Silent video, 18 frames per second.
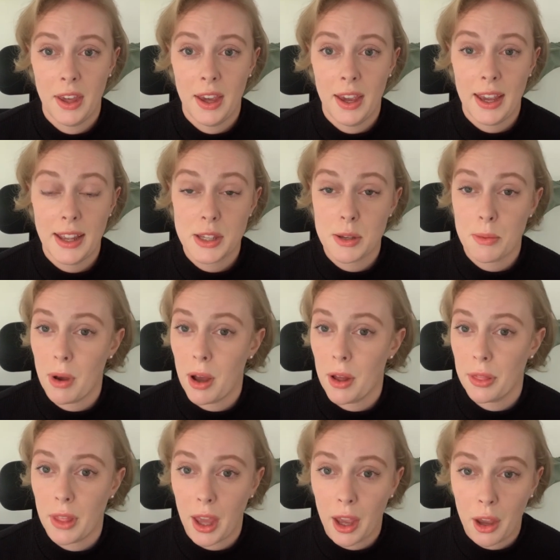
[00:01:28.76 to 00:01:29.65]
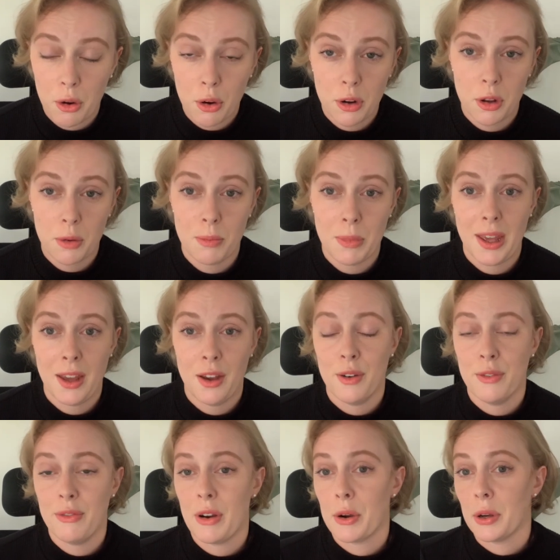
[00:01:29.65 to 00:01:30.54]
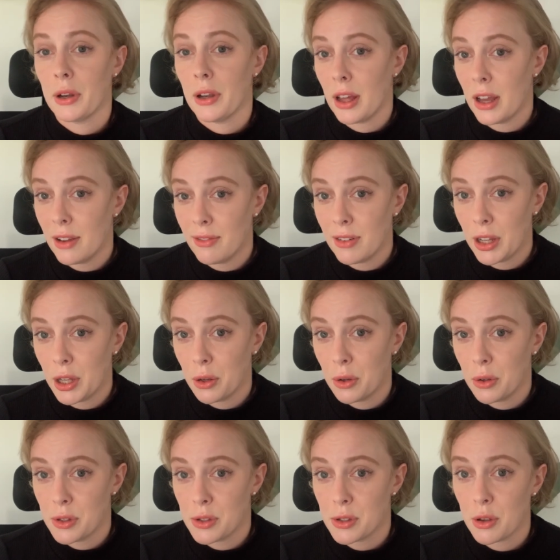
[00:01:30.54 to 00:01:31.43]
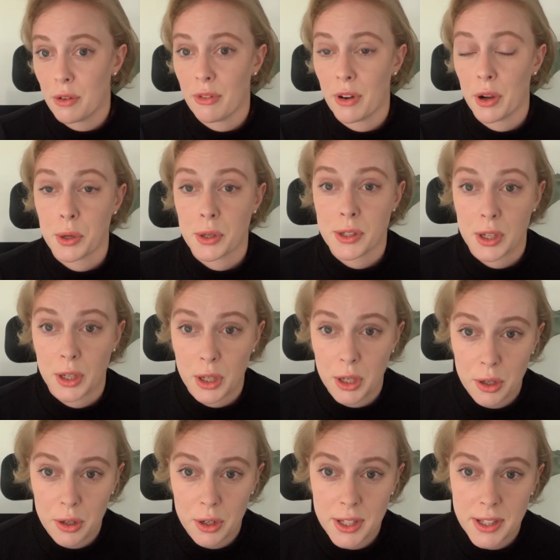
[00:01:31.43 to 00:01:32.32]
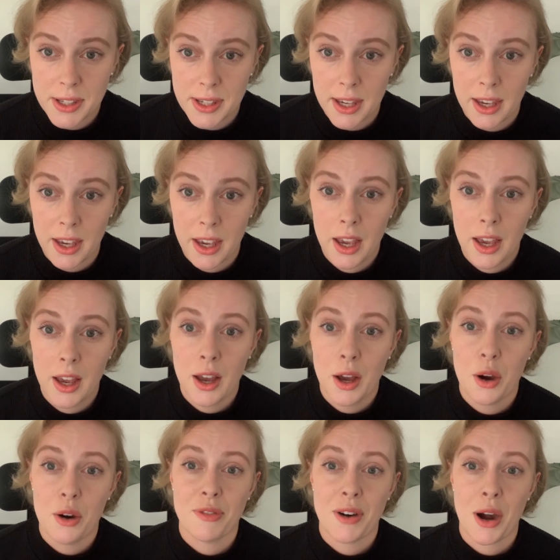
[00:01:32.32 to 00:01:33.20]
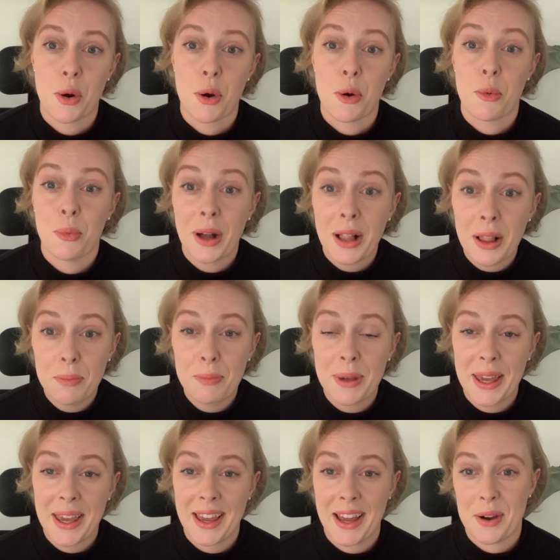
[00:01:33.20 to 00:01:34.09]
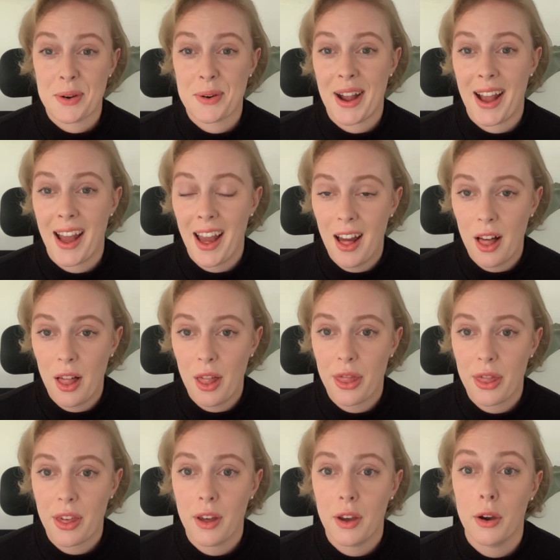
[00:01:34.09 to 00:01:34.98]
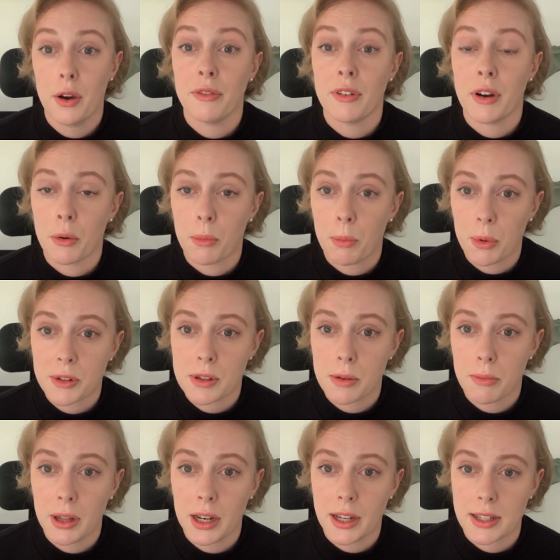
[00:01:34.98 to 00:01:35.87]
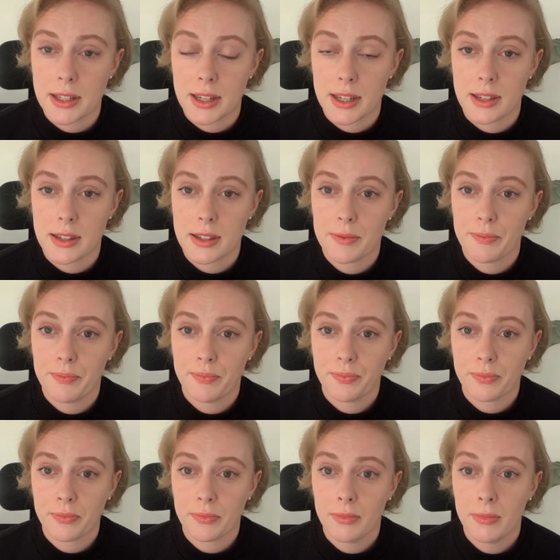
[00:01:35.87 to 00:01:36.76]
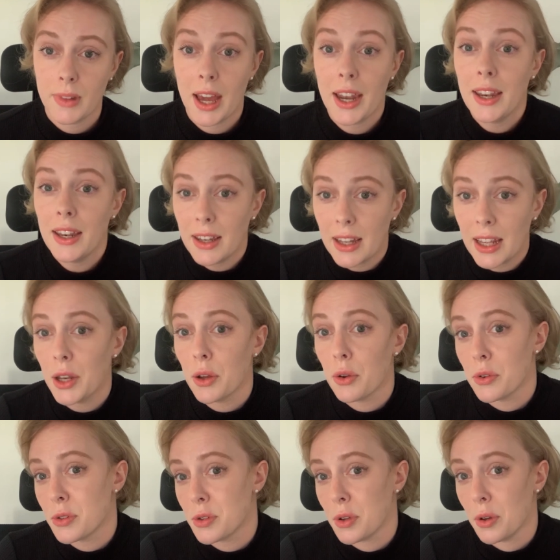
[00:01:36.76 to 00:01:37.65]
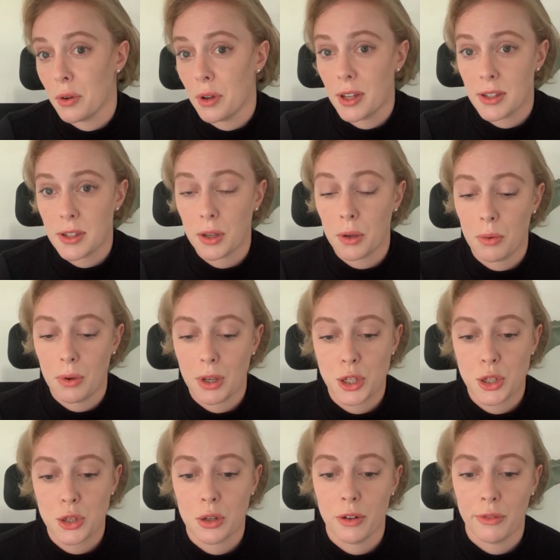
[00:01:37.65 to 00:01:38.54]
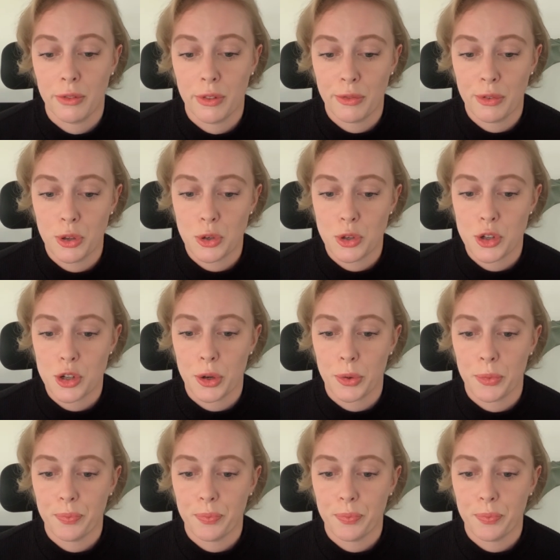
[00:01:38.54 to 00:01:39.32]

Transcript: It's about the economy of our livelihoods, of our security, of our well-being, our health, of our possibilities. And indeed also, it's a question of the future.